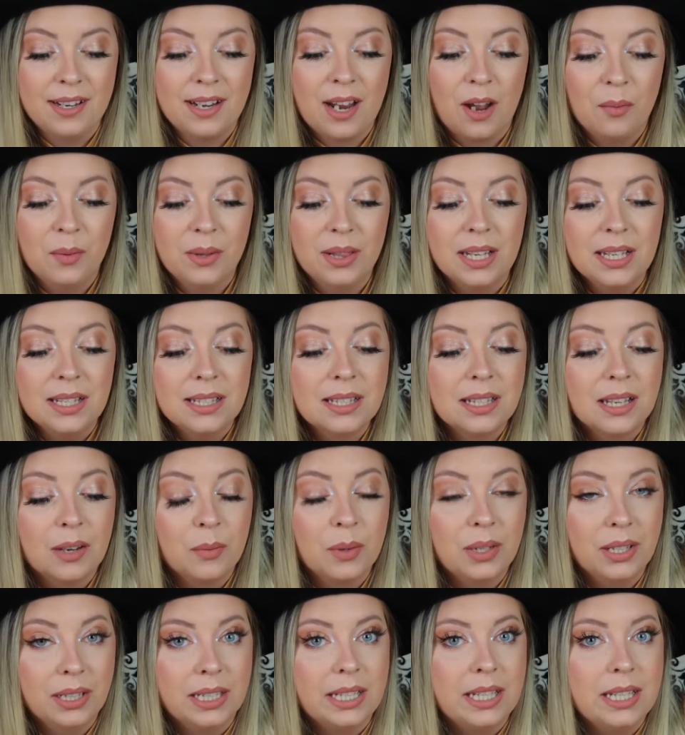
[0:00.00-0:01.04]
Now when this
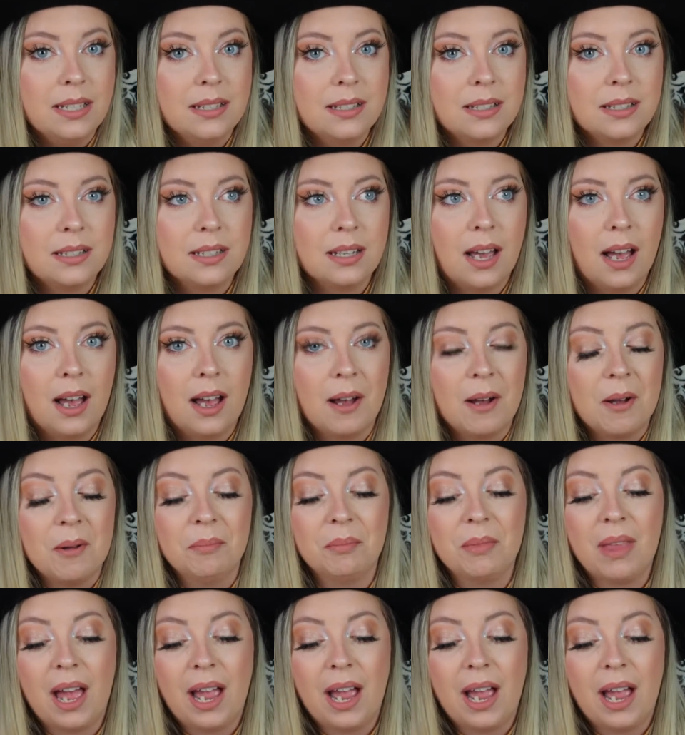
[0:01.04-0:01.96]
released, um,